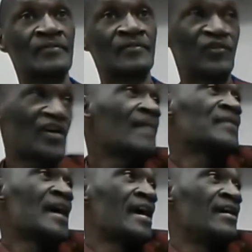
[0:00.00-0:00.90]
Some
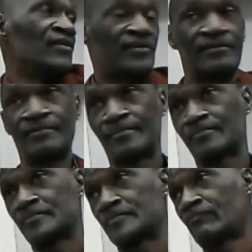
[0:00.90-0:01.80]
days.
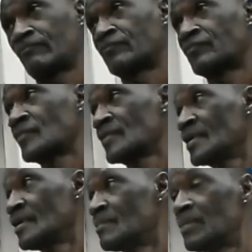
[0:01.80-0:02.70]

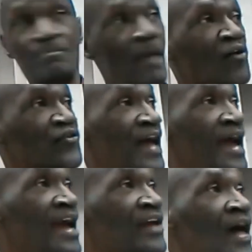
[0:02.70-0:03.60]
But most
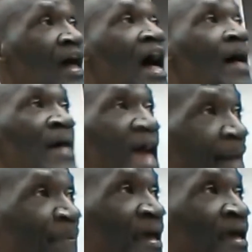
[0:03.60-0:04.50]
days, I'm
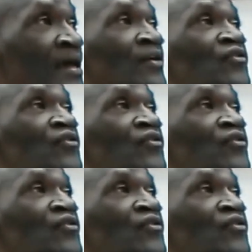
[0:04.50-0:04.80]
happy to